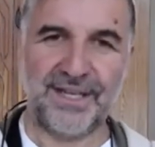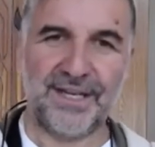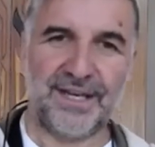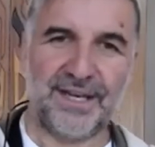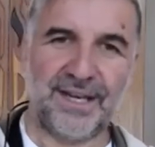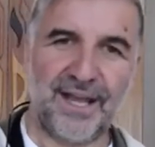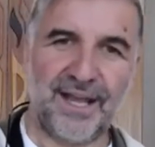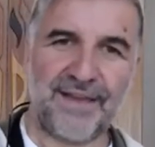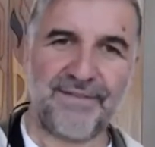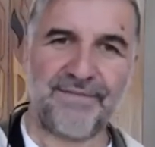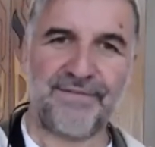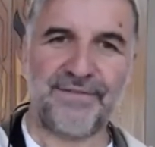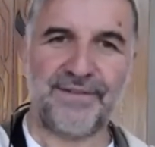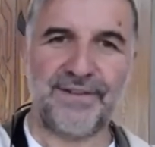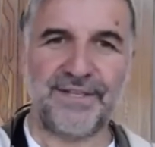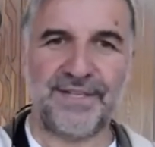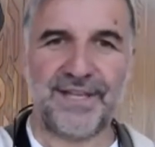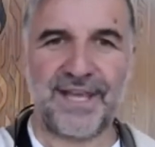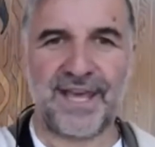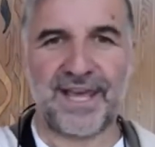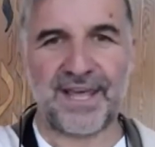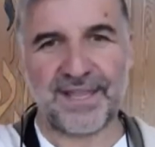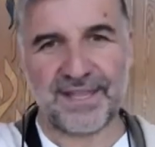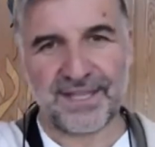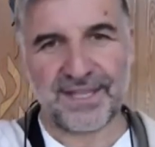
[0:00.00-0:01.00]
Life and
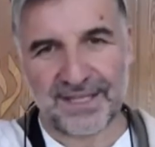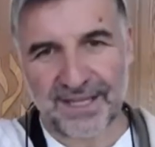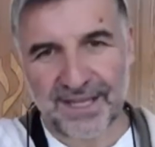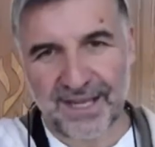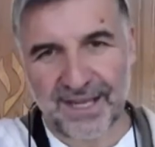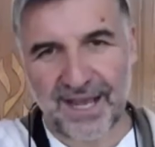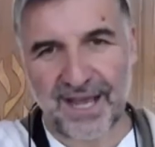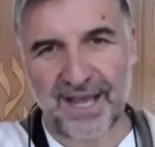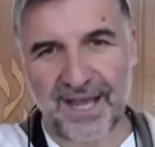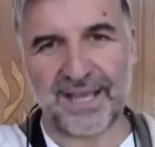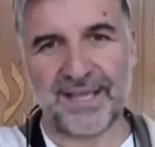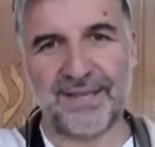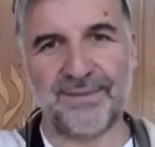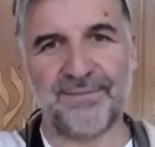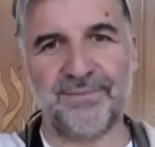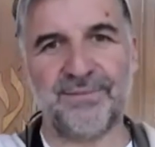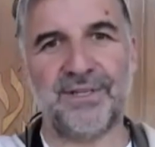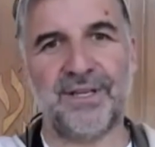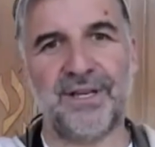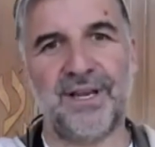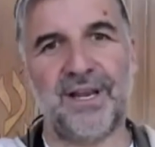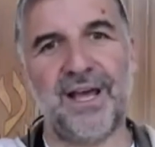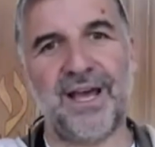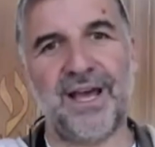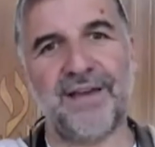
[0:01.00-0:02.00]
death, l'chaim,
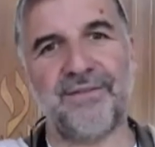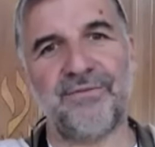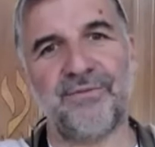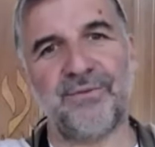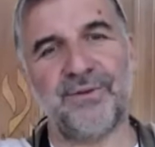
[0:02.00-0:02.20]
to life.